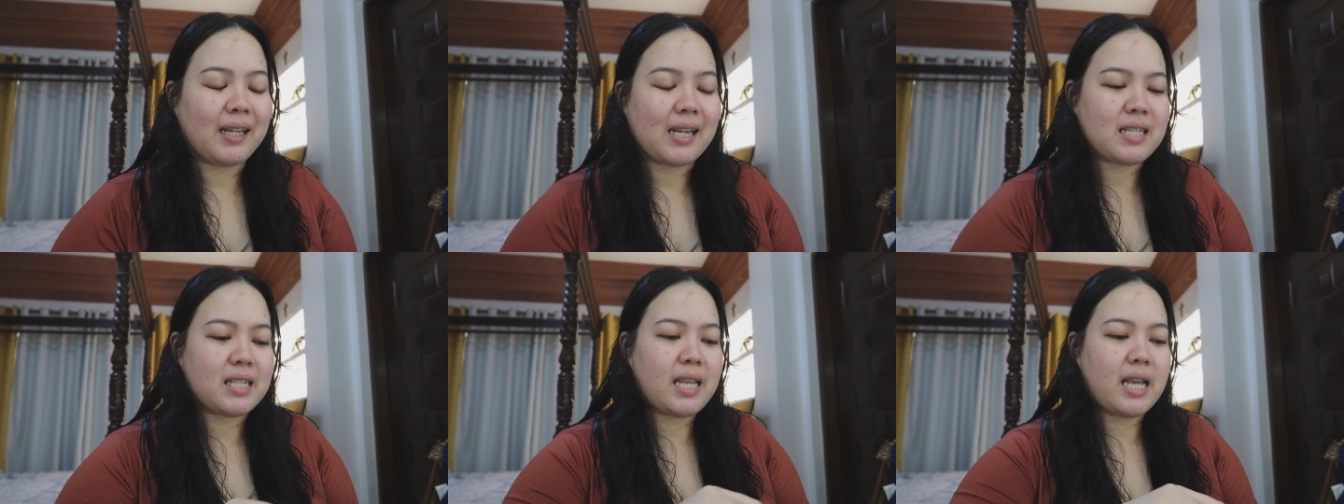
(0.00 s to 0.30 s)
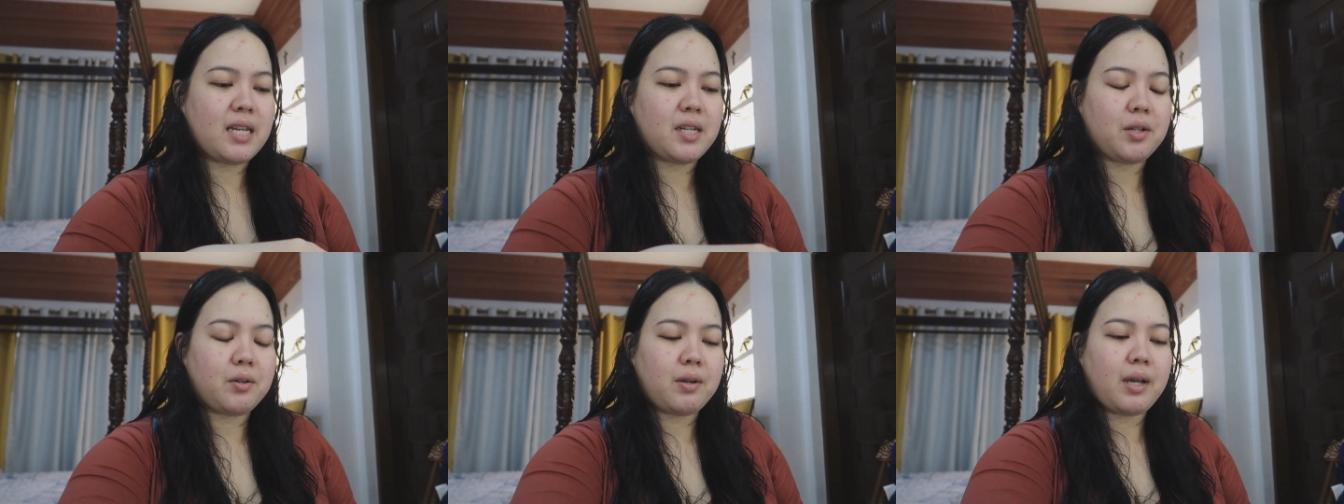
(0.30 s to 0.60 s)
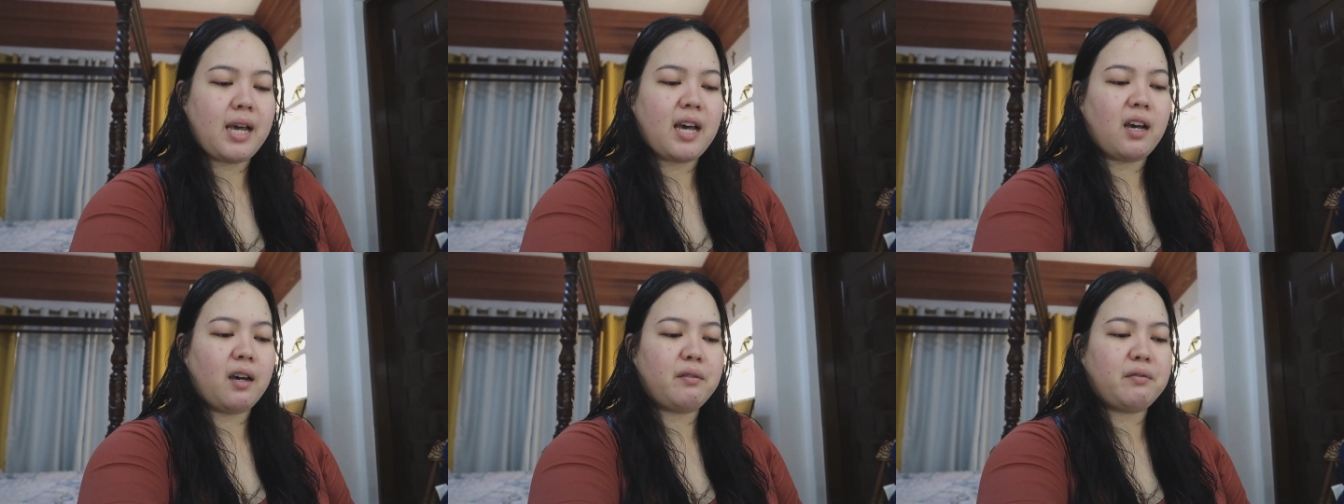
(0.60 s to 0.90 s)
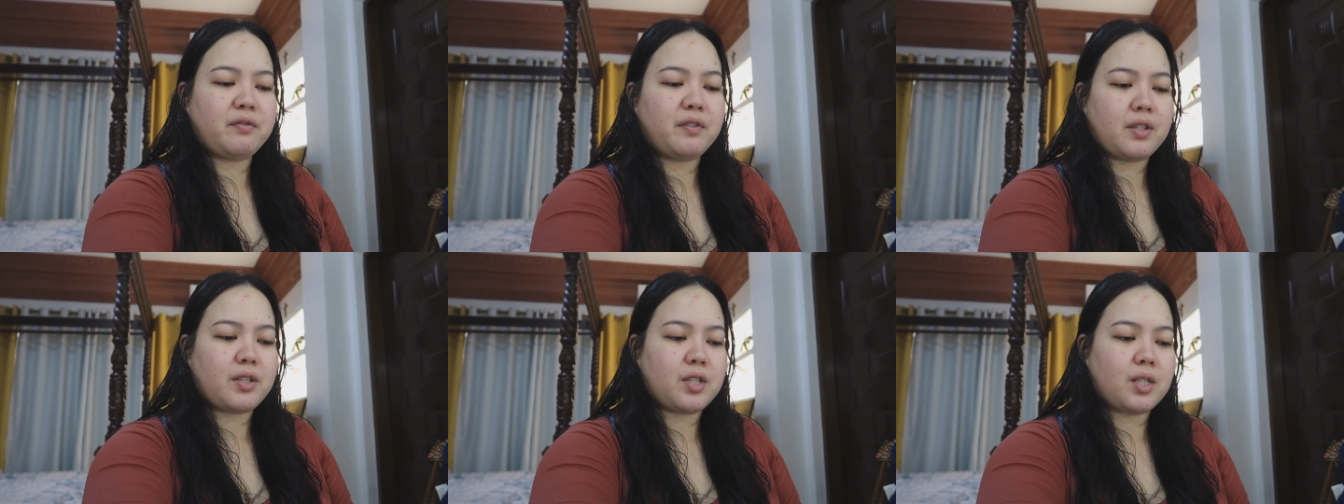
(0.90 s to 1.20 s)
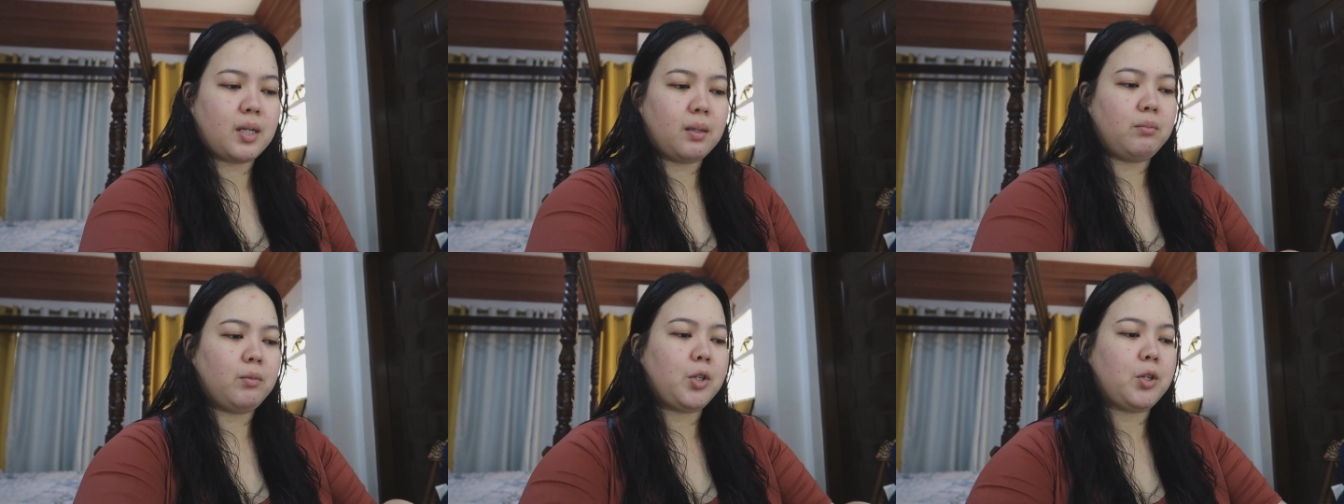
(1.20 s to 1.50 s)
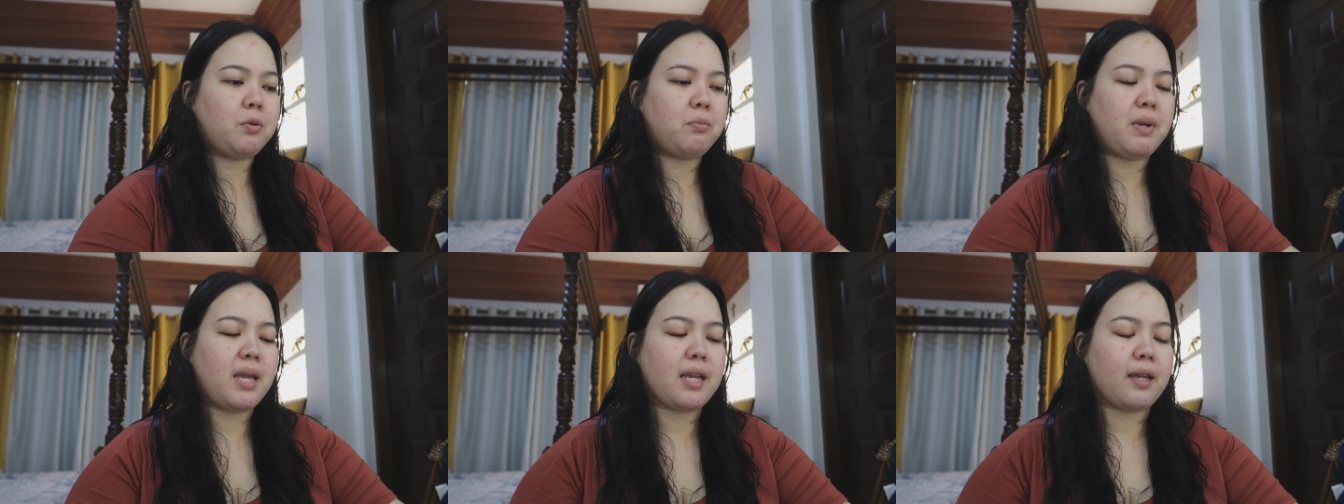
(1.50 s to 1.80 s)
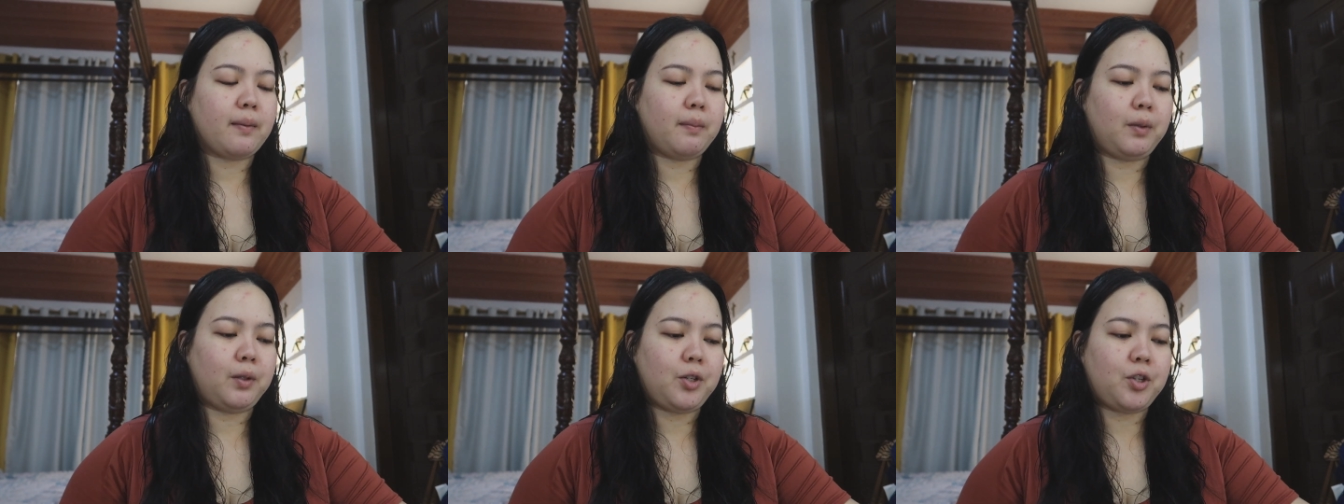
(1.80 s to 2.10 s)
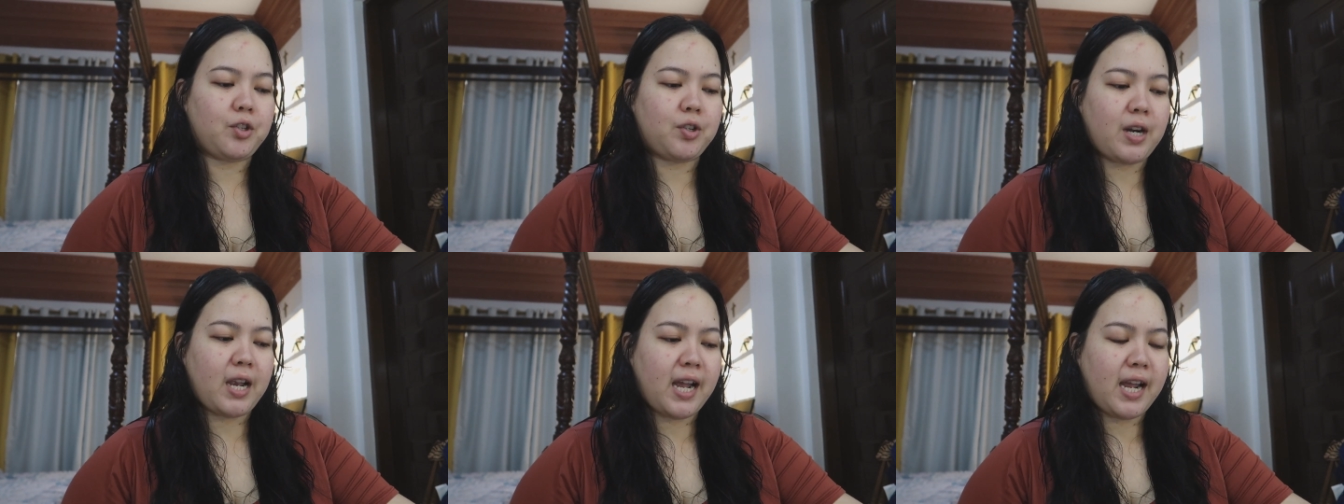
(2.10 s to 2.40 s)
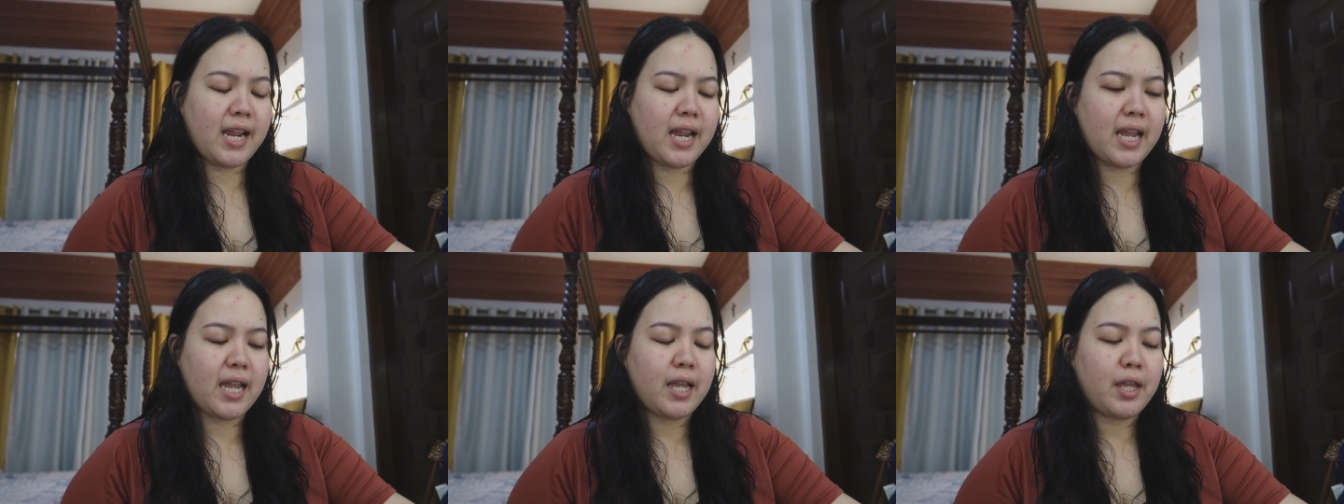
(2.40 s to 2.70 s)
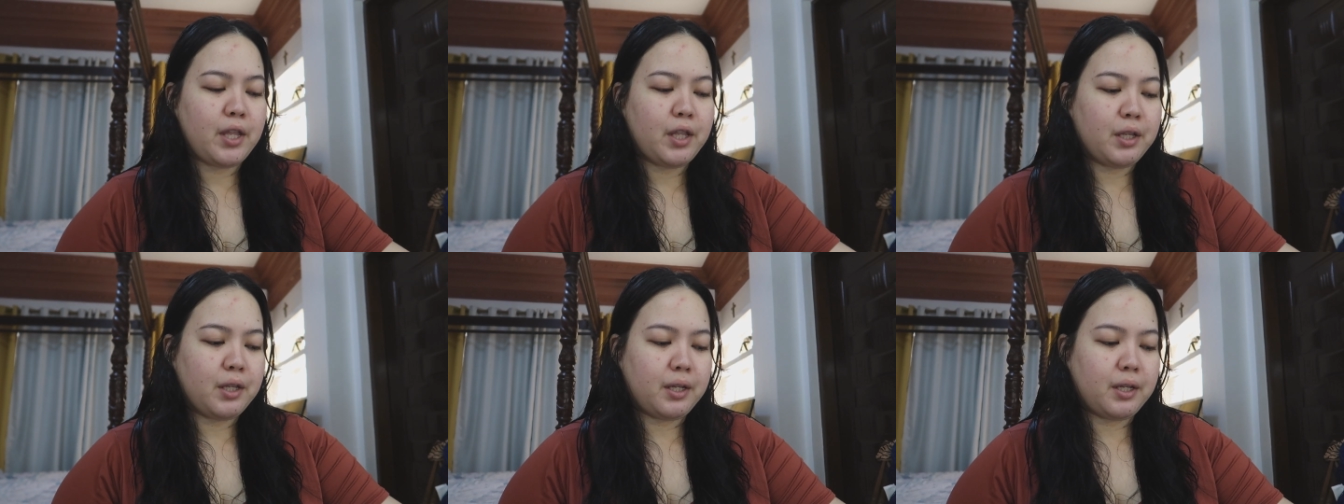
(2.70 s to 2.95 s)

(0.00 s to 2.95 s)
Kasi I do have some new makeup to try